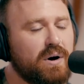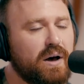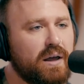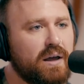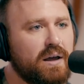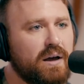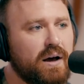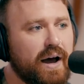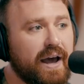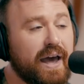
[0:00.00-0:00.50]

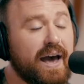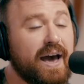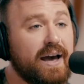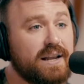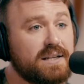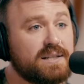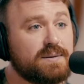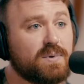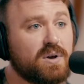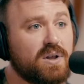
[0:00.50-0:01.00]
but I
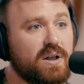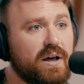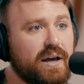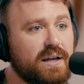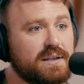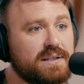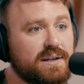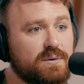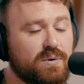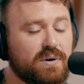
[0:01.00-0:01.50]
had some
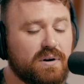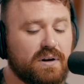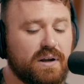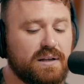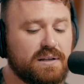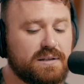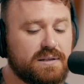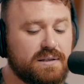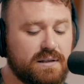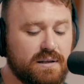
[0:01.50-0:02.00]
clients that were
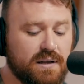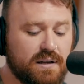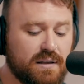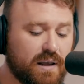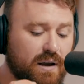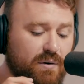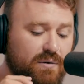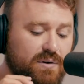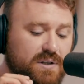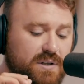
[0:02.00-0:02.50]
in,
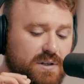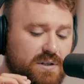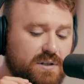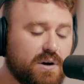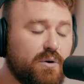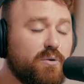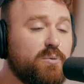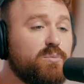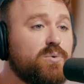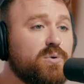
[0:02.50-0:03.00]
they were just
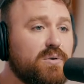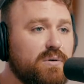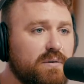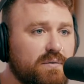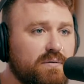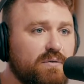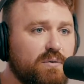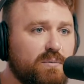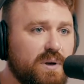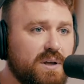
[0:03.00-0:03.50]
so
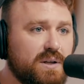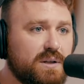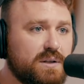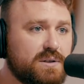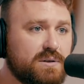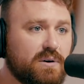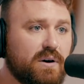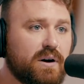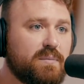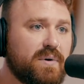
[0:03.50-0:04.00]
important for me
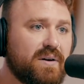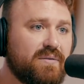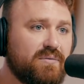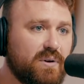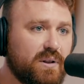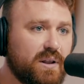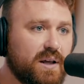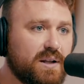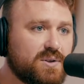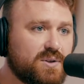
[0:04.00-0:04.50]
starting my
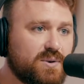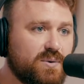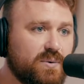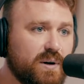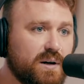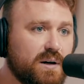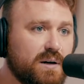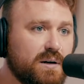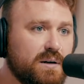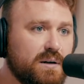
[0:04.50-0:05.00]
freelance
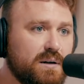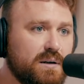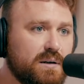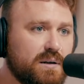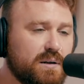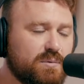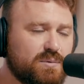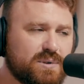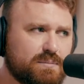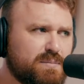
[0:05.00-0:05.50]
career. Yeah,
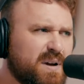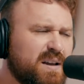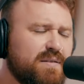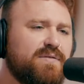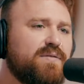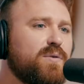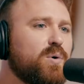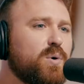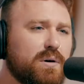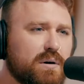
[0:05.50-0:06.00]
it was like my
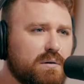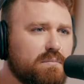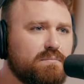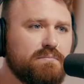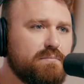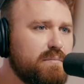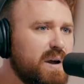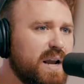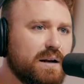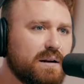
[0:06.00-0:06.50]
four
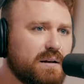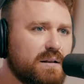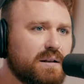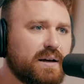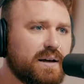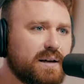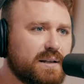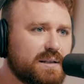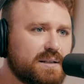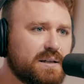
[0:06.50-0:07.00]
main
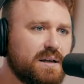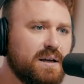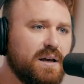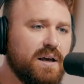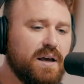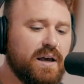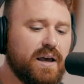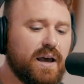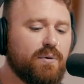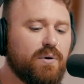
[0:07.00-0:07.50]
clients,
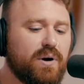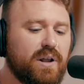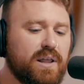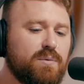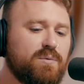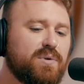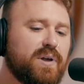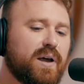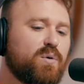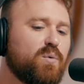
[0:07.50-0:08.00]
and one of
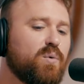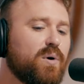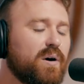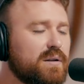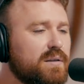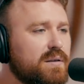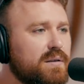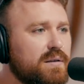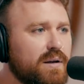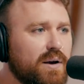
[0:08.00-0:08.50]
them like
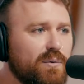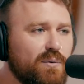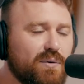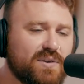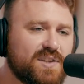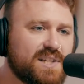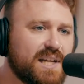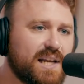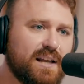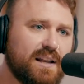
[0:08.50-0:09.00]
worked. I
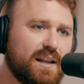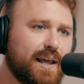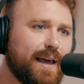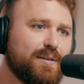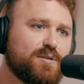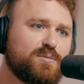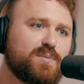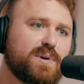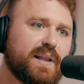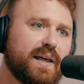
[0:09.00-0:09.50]
won't say any
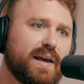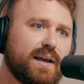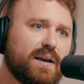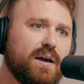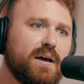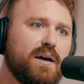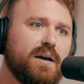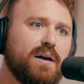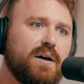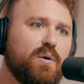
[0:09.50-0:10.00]
names, but like
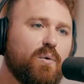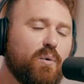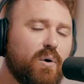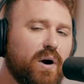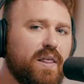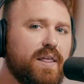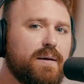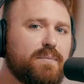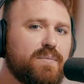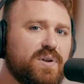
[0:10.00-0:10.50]

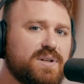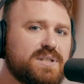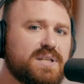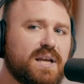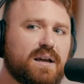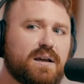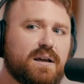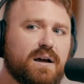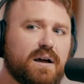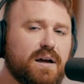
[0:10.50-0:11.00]
one of them was
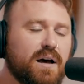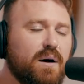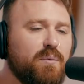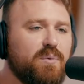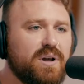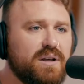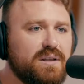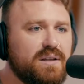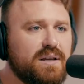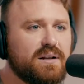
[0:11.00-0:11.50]
like a
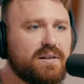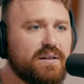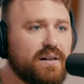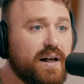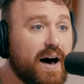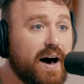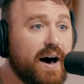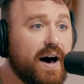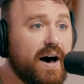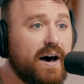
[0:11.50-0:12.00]
company that did a
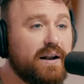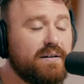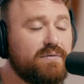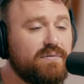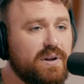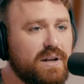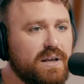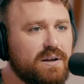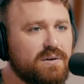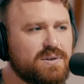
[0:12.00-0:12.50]
lot of
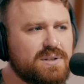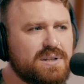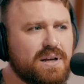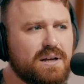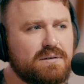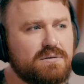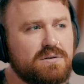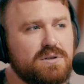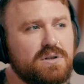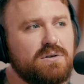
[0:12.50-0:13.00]
videos,
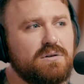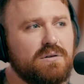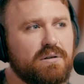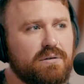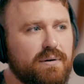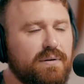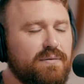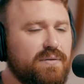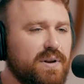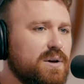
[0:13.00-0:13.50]
like two to
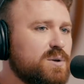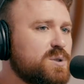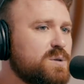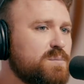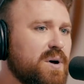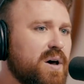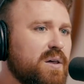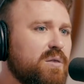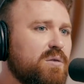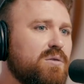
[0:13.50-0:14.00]
three videos a
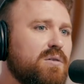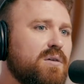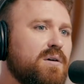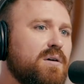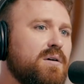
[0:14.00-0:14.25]
month